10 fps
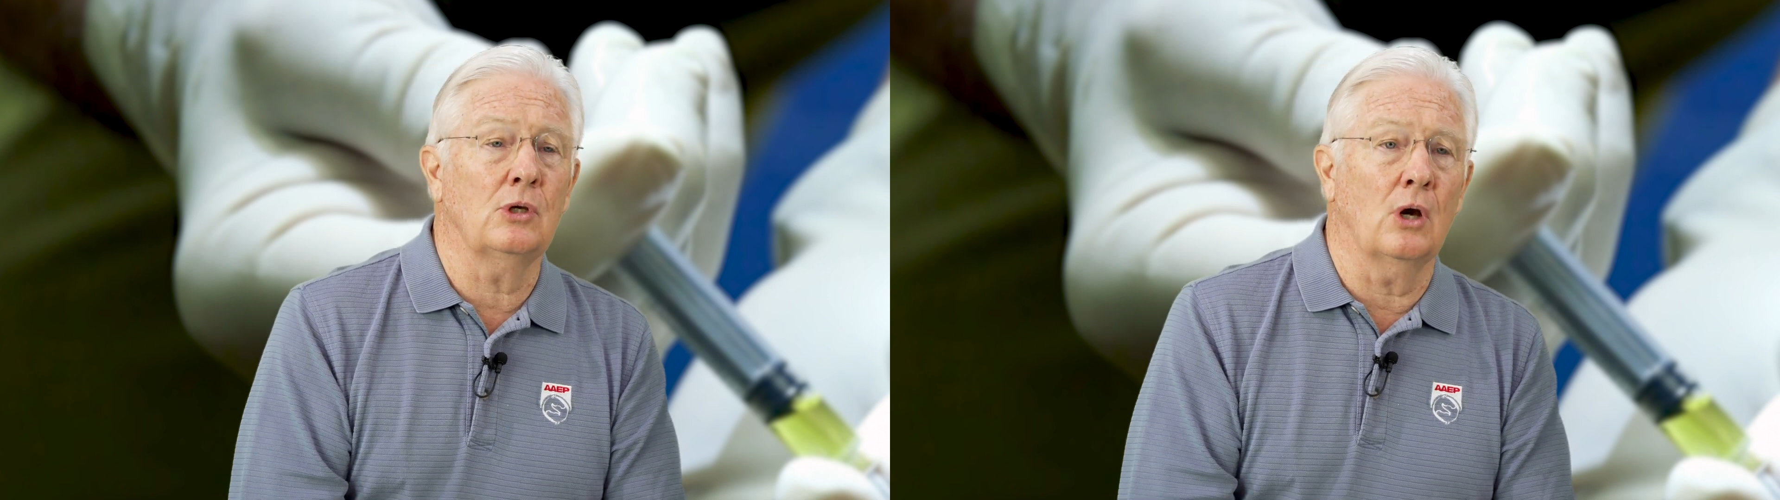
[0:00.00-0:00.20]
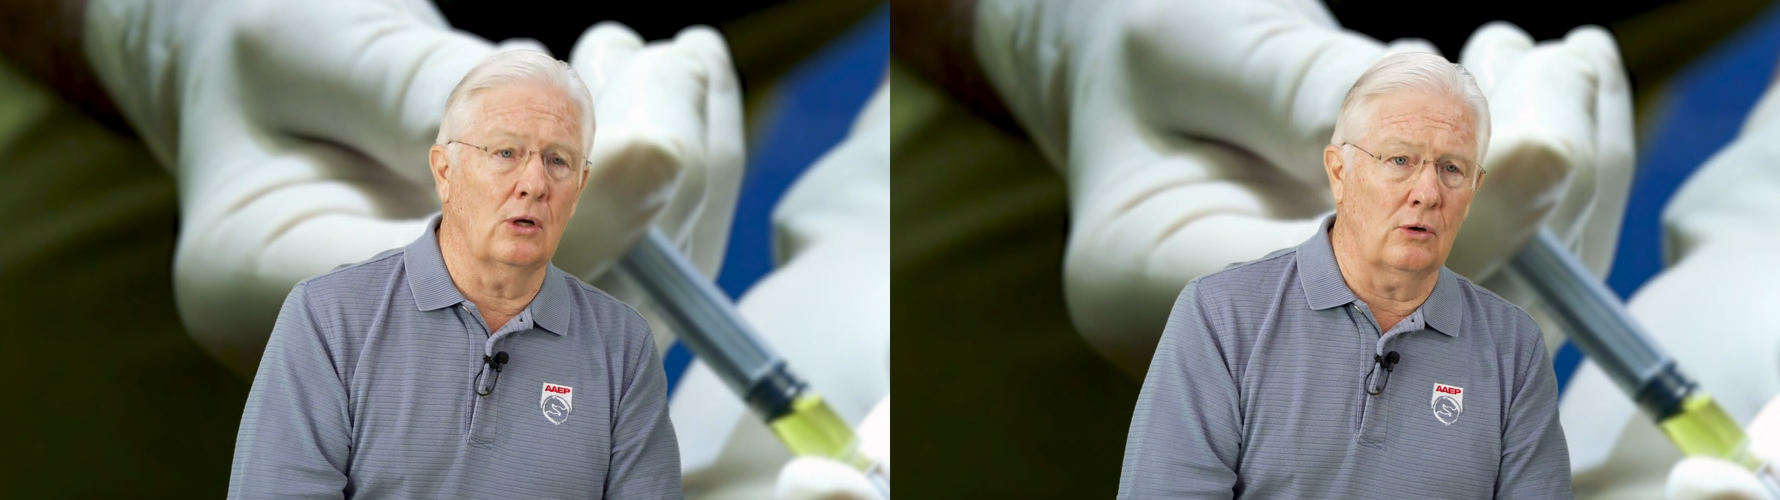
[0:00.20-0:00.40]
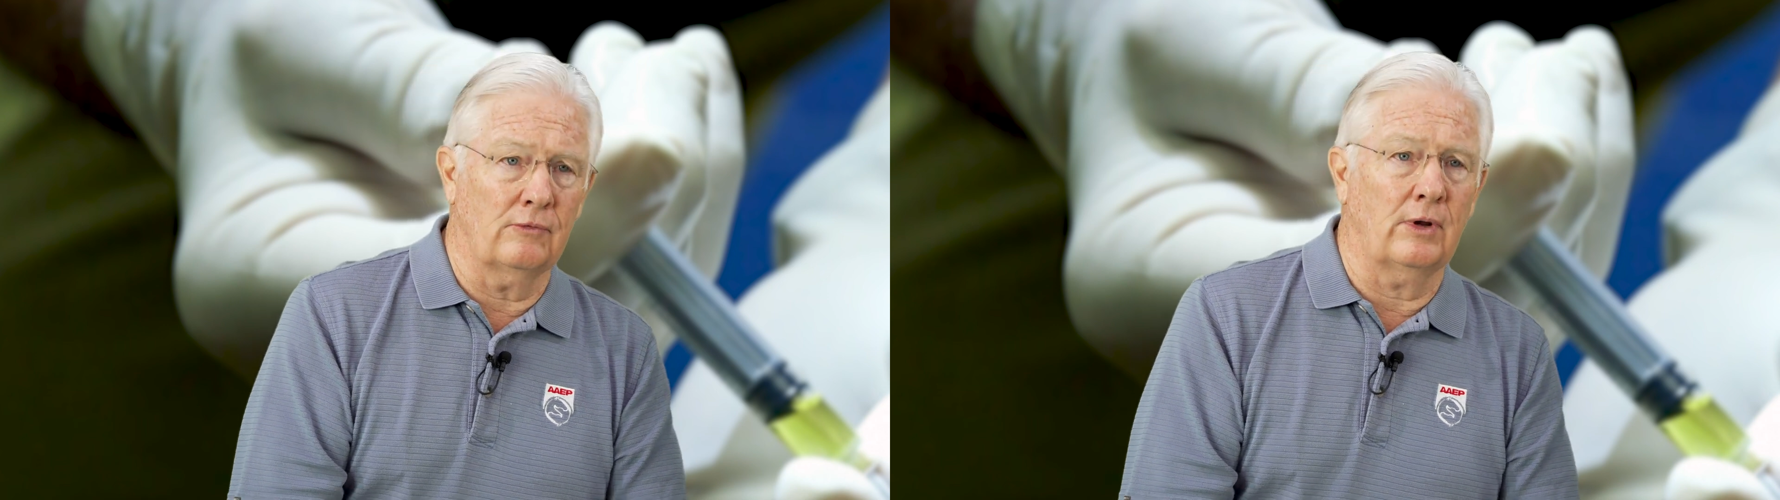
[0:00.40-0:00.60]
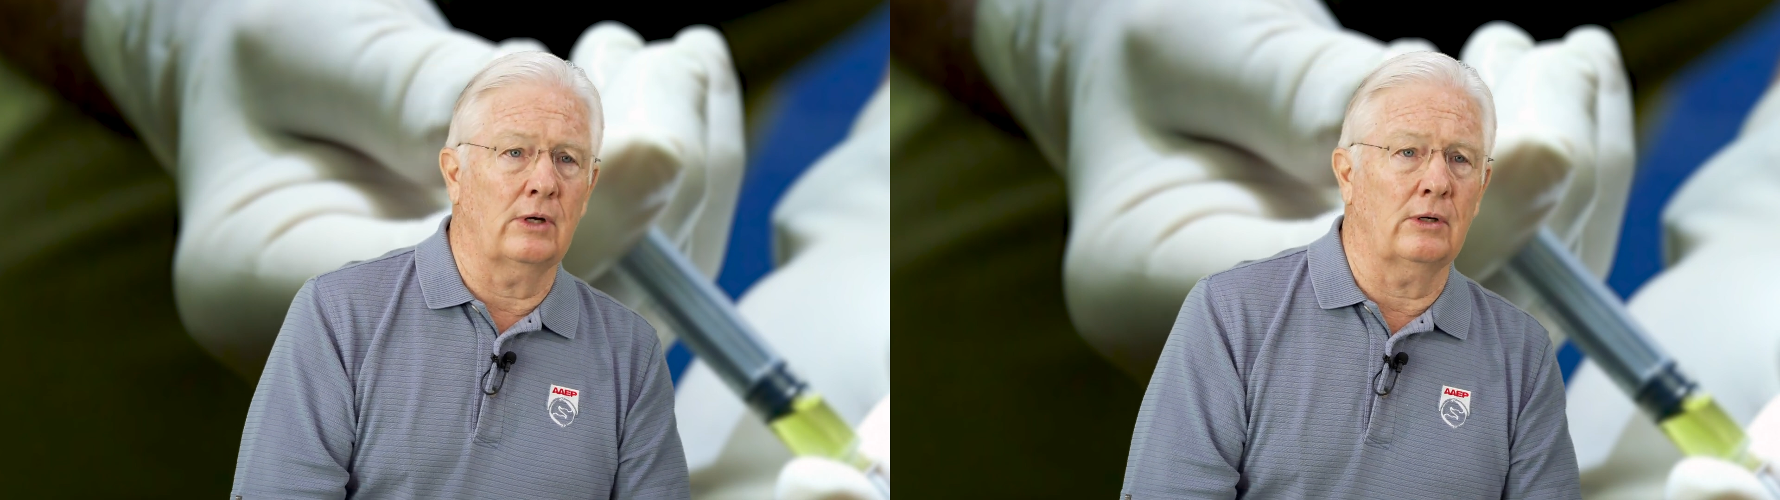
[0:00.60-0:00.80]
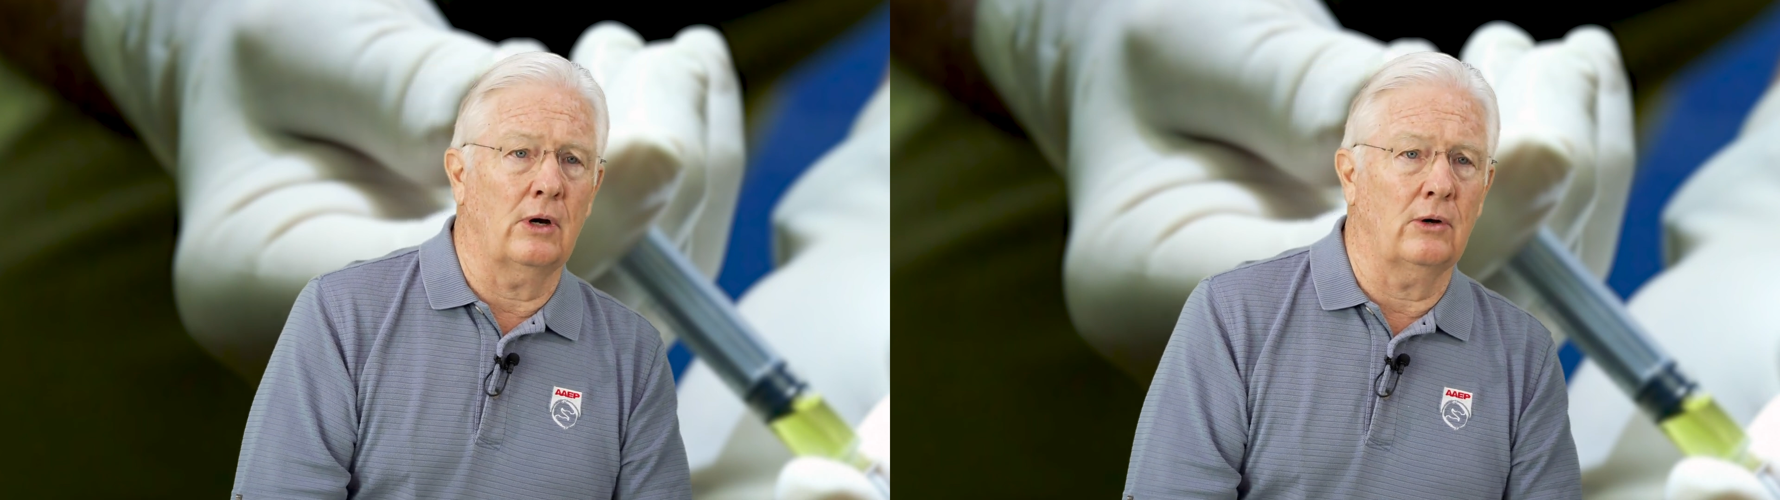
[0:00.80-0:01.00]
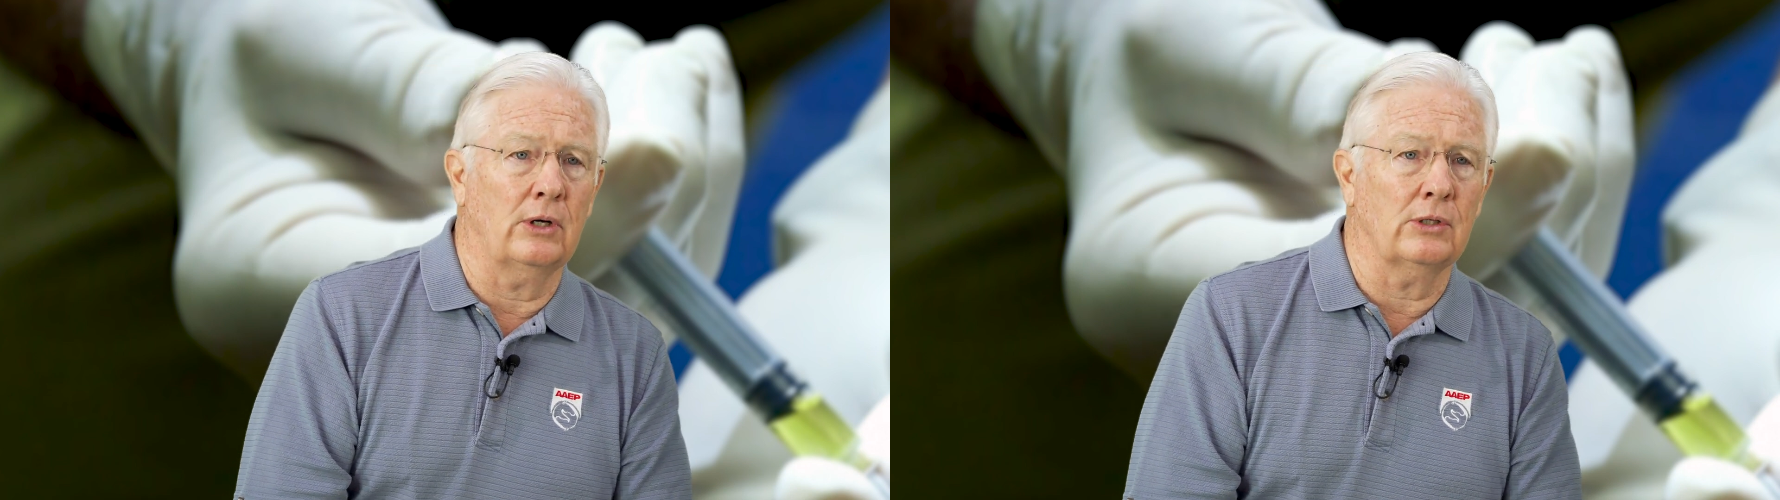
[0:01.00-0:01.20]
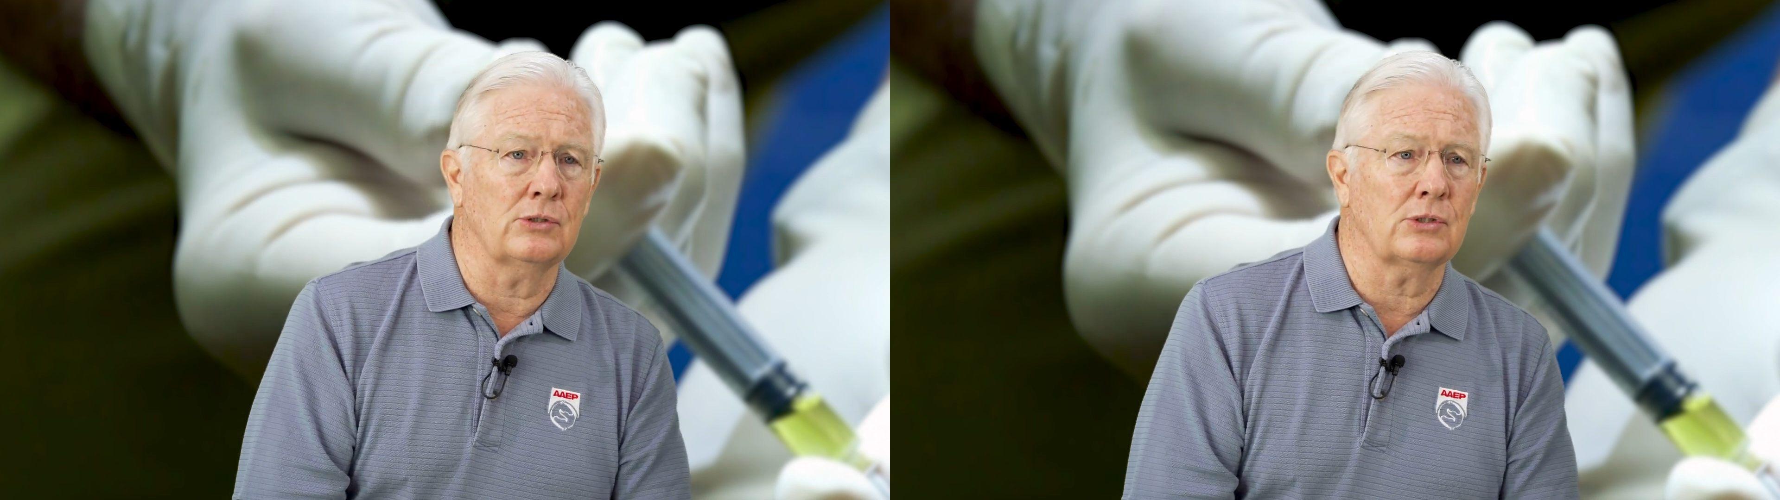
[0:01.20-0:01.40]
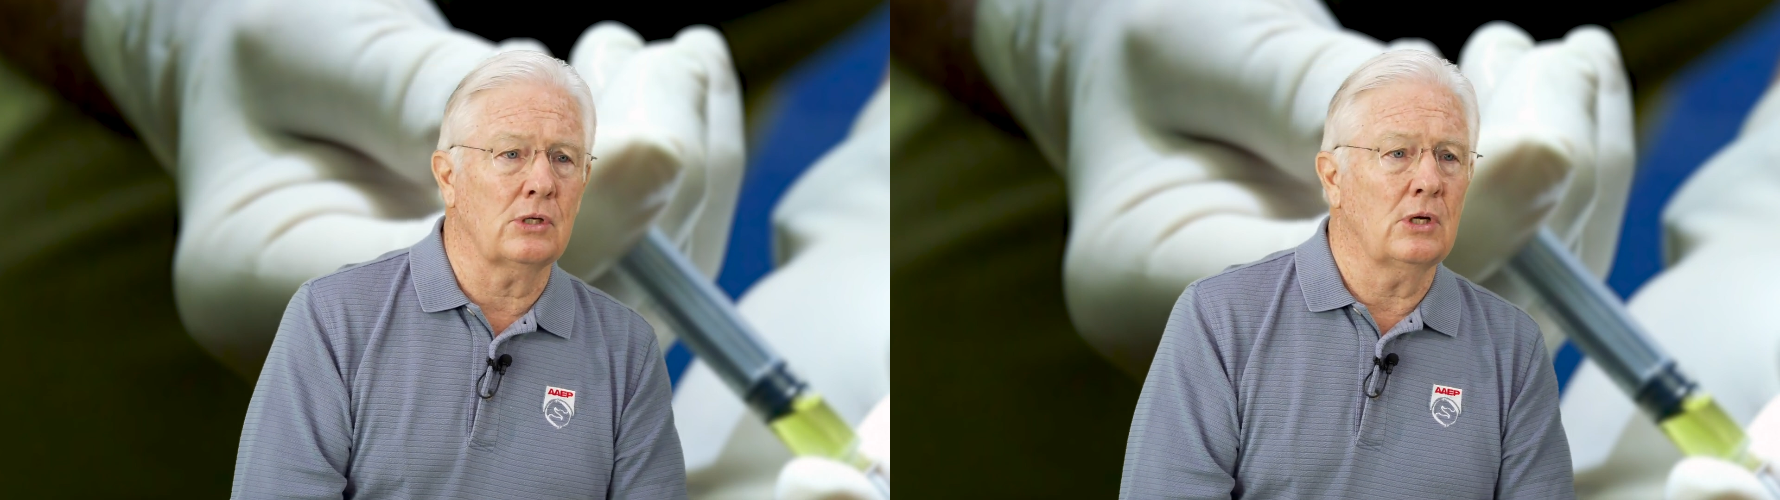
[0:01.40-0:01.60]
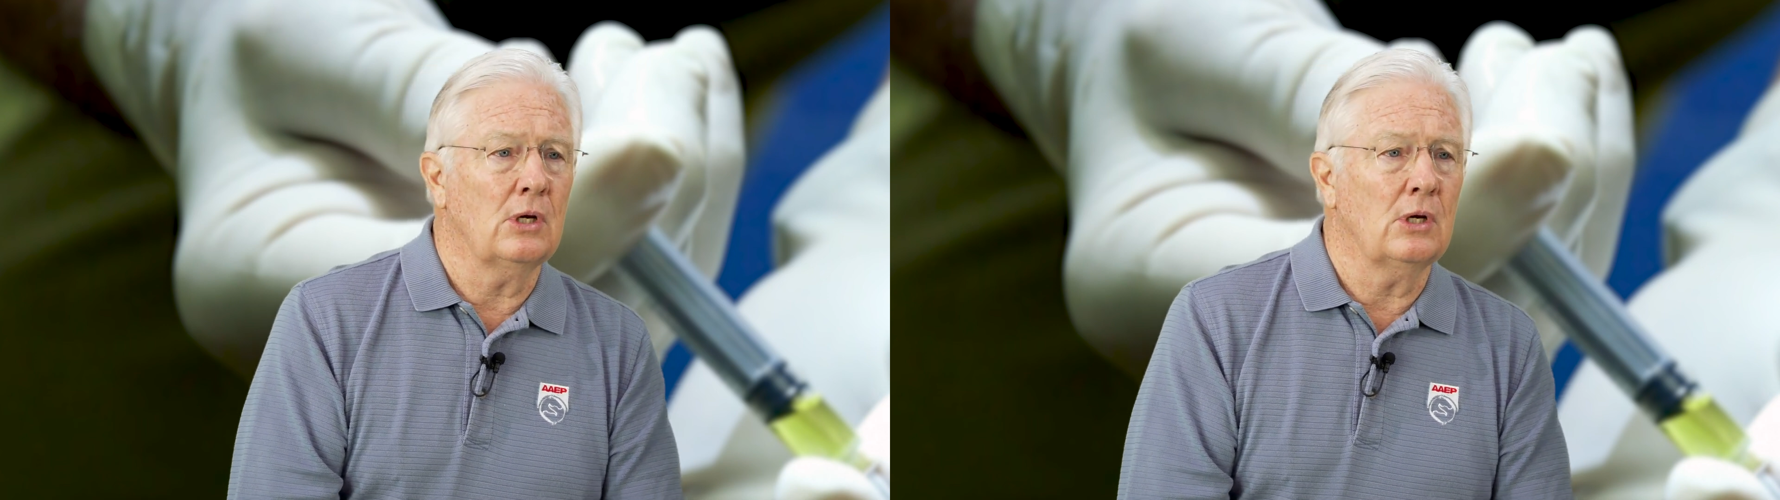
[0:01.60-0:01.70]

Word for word: younger veterinarians,